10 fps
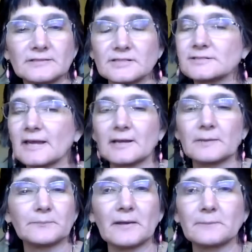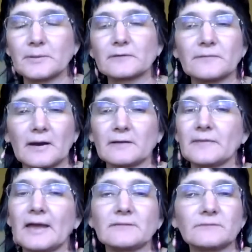just like a book fair,
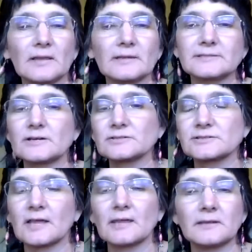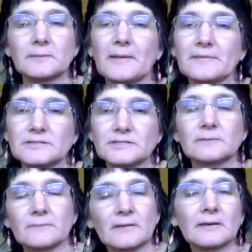they had volunteers selling them at the
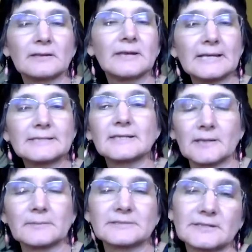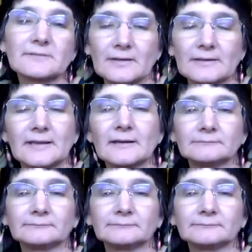gymnasium and stuff like that.